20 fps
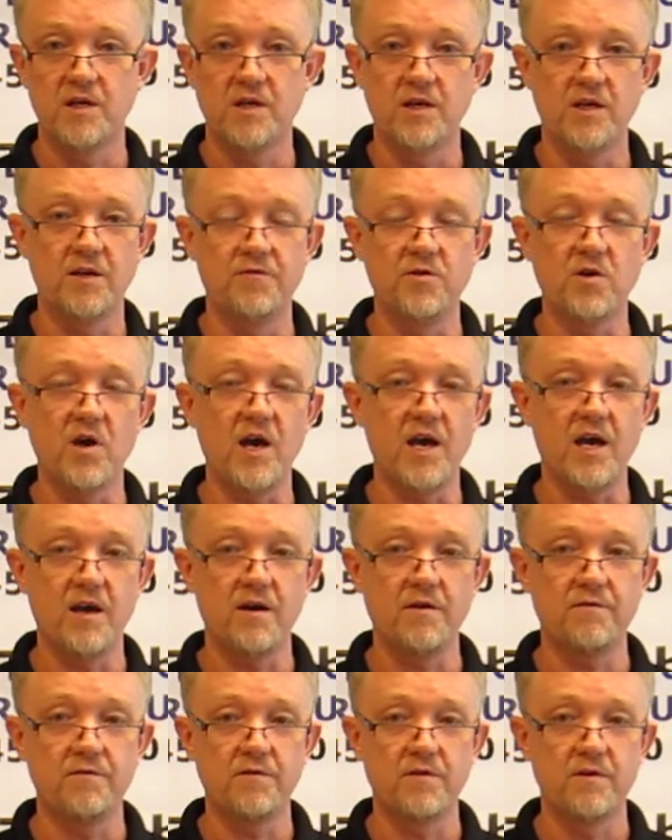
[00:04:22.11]
If you
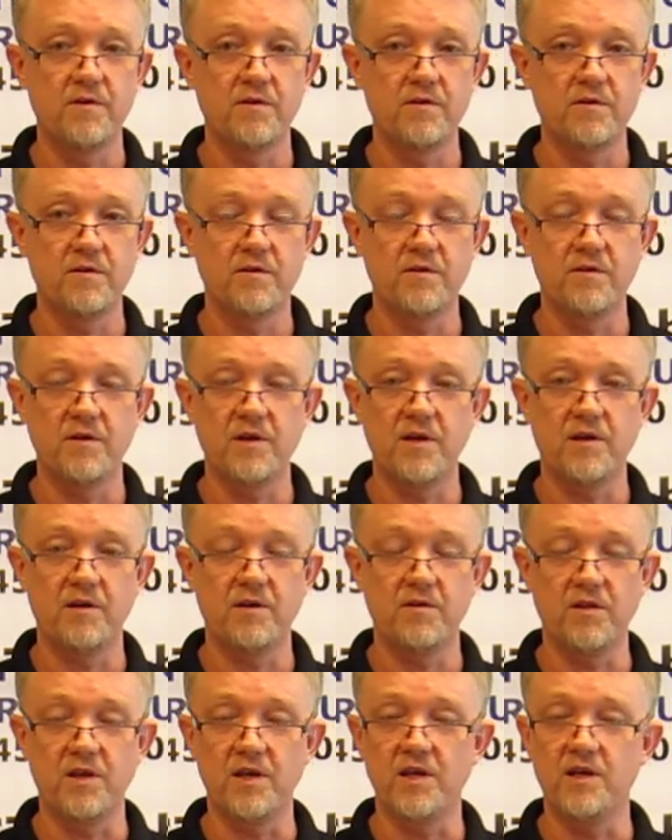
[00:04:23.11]
have
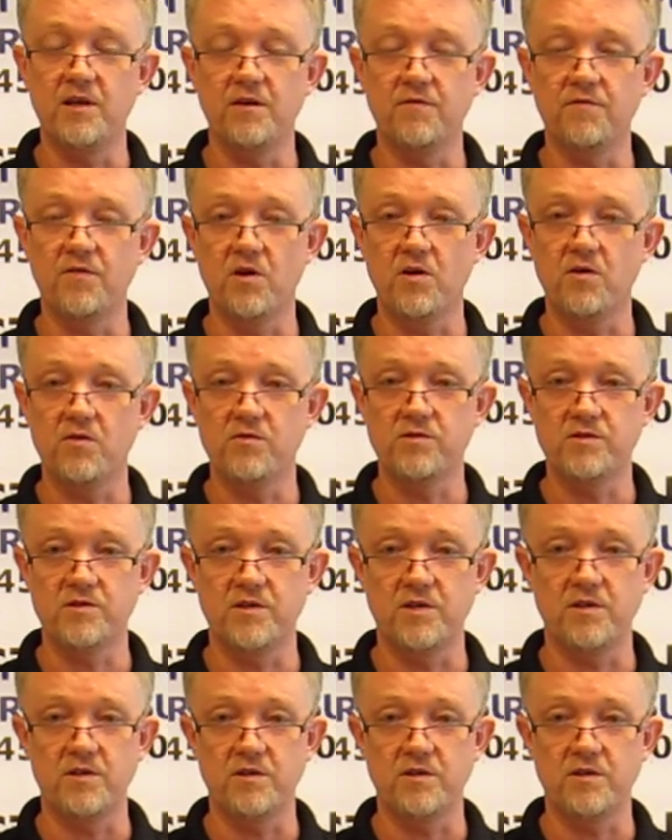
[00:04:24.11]
any of those